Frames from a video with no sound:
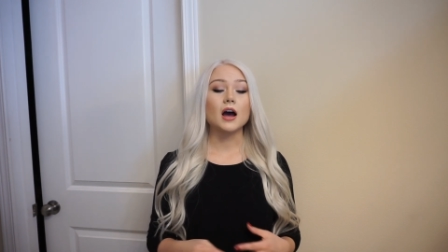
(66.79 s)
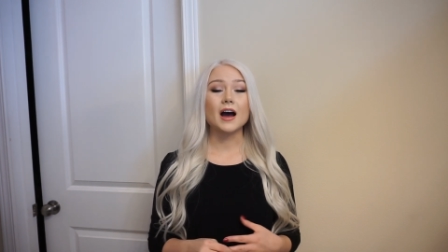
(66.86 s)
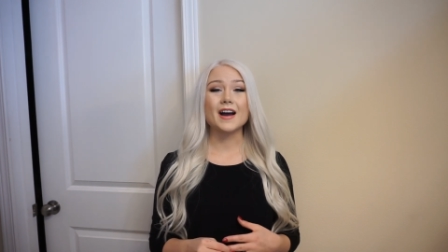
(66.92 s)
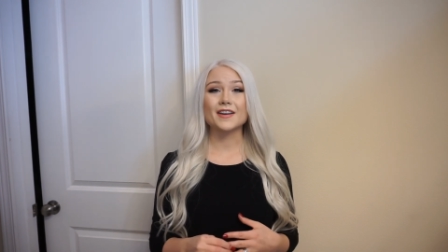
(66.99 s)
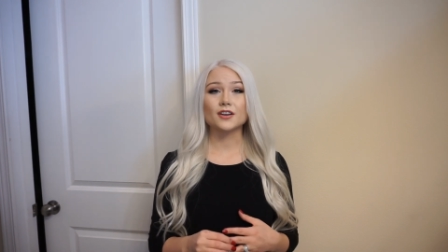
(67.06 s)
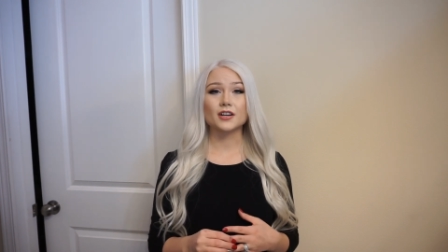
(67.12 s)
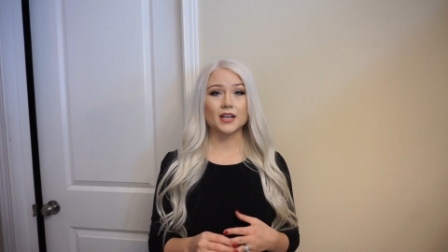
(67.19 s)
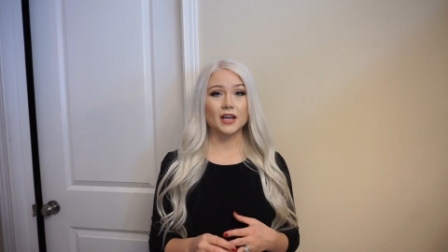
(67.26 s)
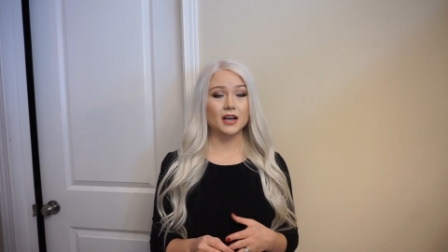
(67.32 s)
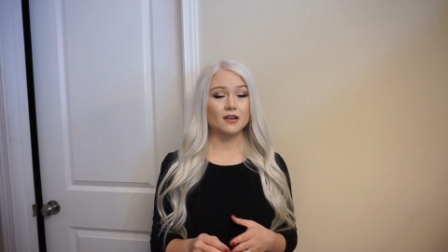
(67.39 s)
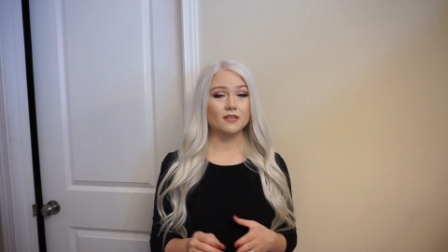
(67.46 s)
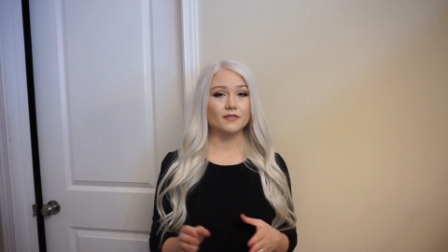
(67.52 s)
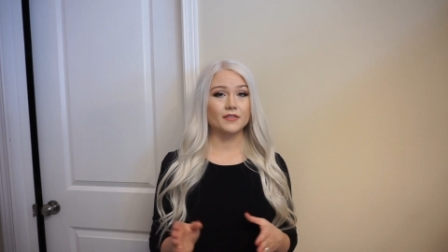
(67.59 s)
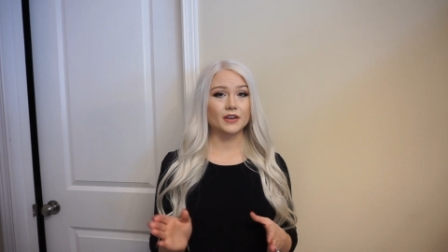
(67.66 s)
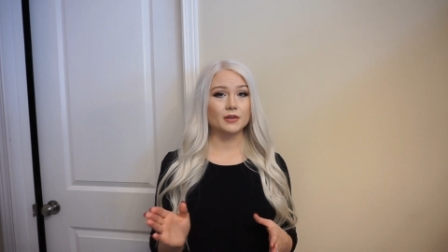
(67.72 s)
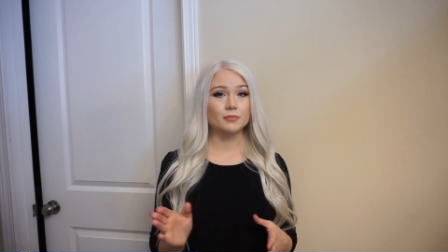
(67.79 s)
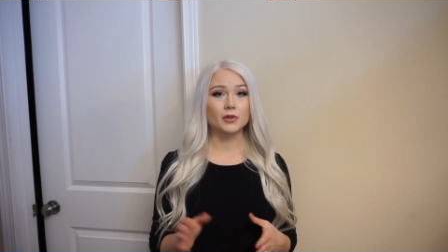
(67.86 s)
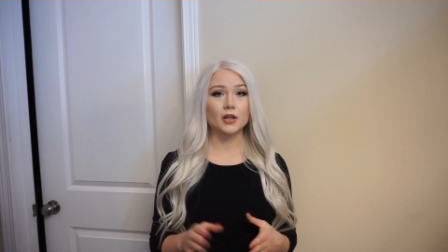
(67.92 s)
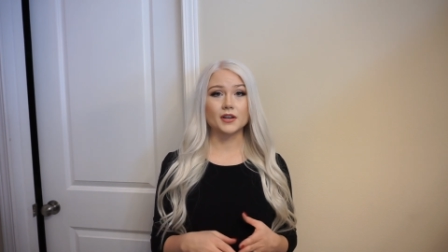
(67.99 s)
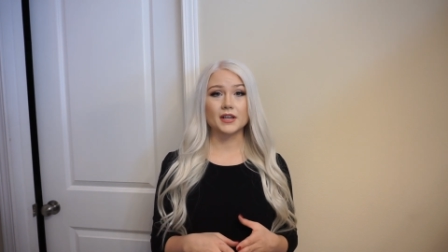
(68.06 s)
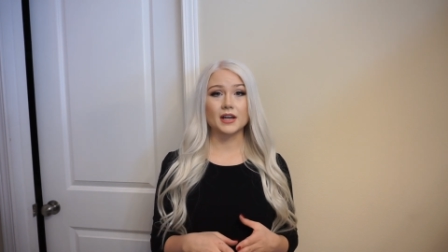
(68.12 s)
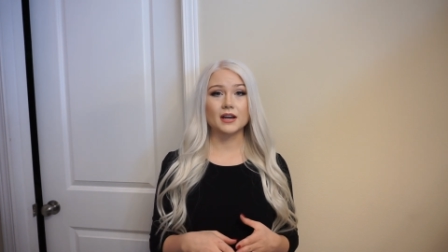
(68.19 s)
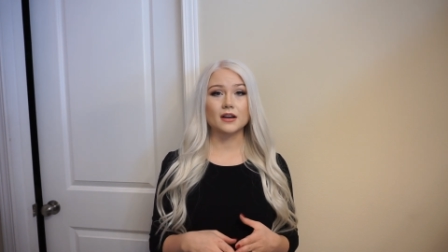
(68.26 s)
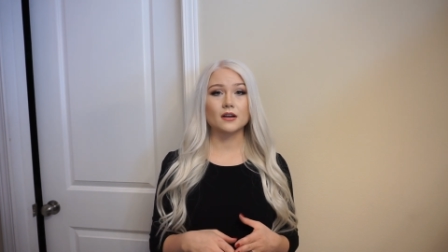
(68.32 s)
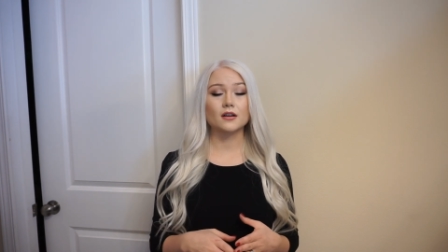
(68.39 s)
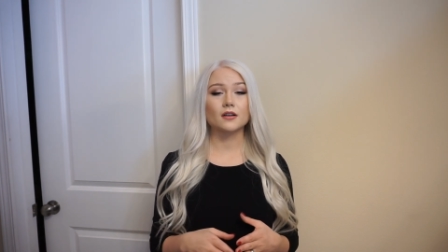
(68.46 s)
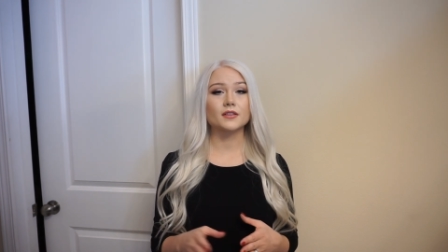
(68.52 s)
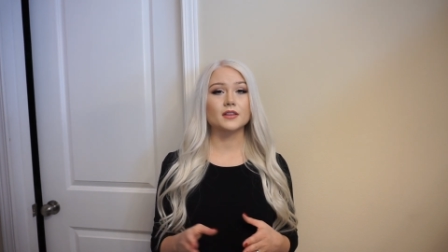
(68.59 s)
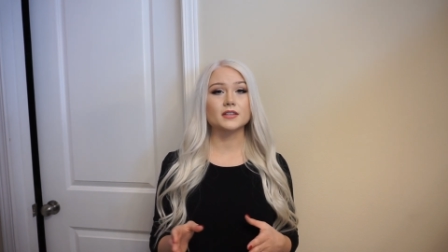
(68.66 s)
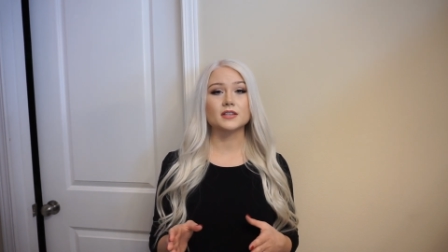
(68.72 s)
I already have very blonde
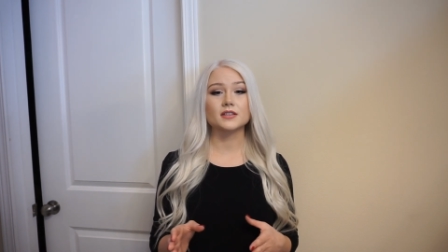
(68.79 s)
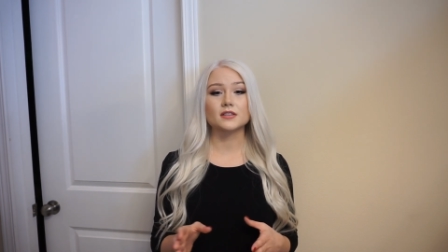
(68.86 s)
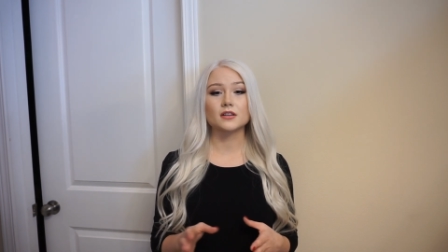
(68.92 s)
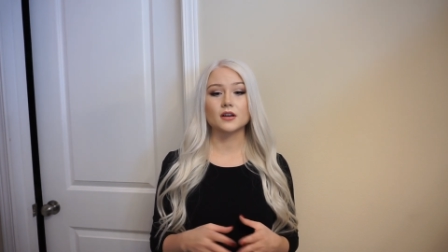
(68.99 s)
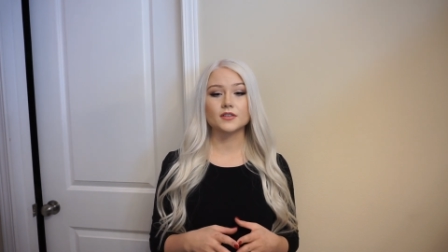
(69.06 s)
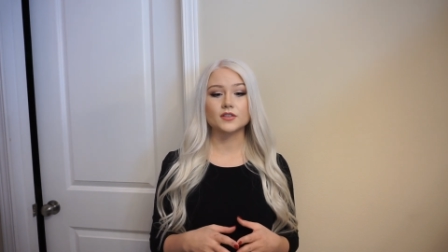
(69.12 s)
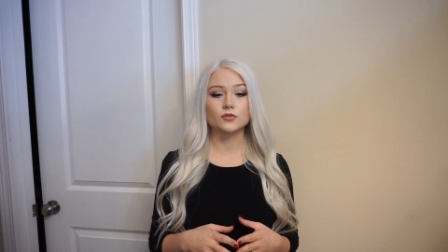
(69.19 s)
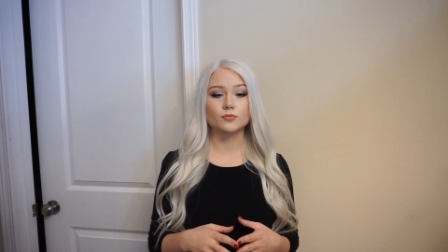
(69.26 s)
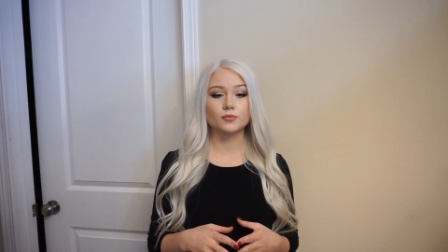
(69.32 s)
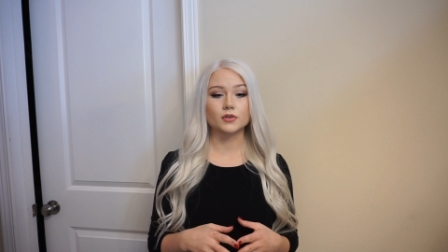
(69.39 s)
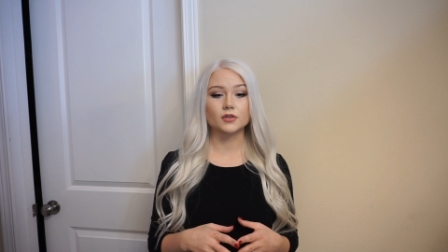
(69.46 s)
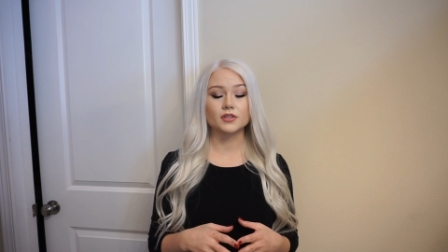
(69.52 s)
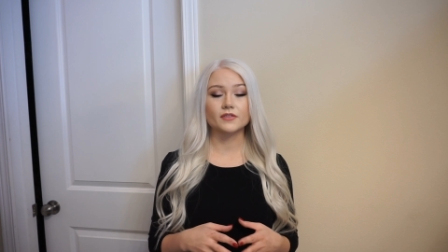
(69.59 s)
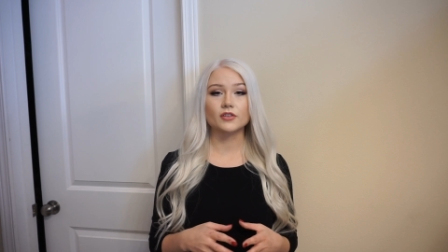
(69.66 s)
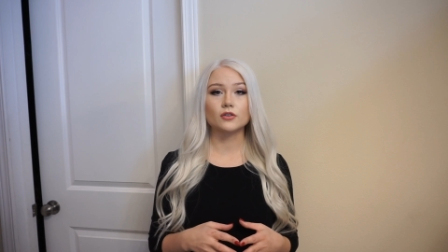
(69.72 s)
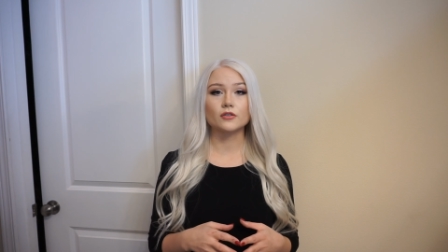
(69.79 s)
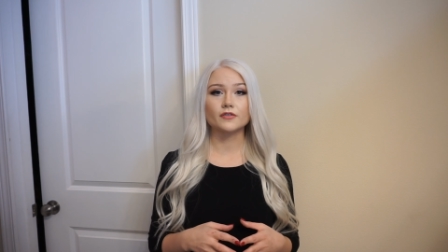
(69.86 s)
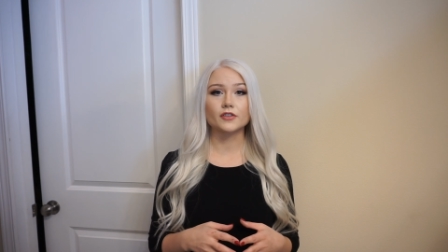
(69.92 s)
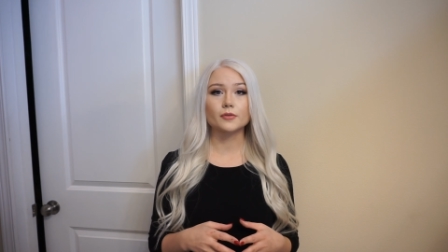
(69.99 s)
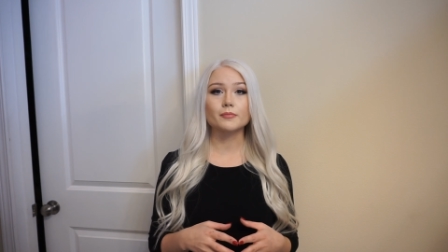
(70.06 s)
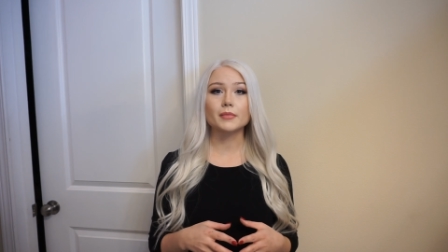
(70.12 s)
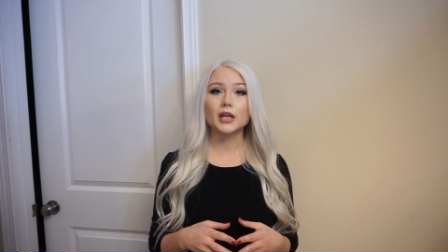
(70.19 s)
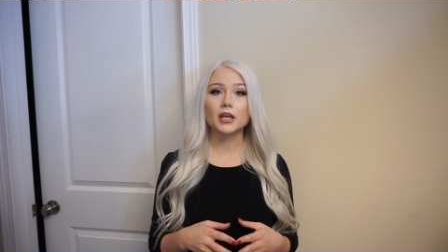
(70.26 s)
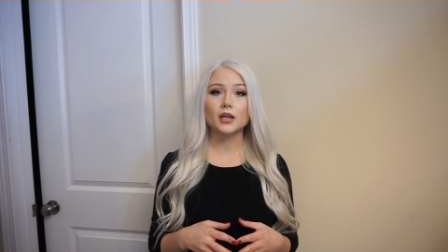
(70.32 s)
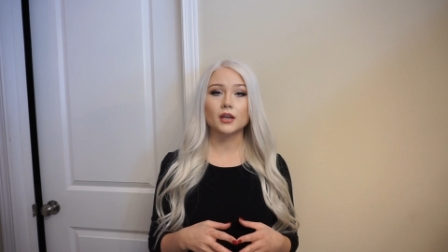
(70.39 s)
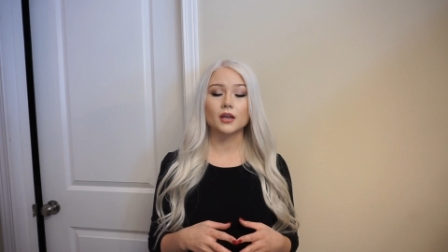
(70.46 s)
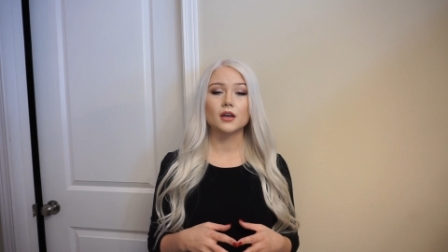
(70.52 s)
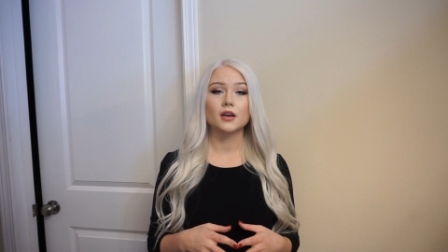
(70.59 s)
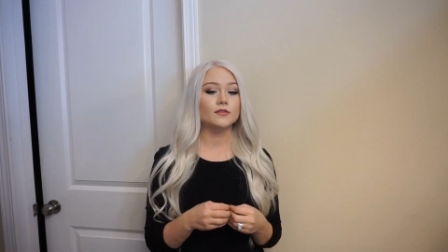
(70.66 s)
hair. This is not super difficult for me.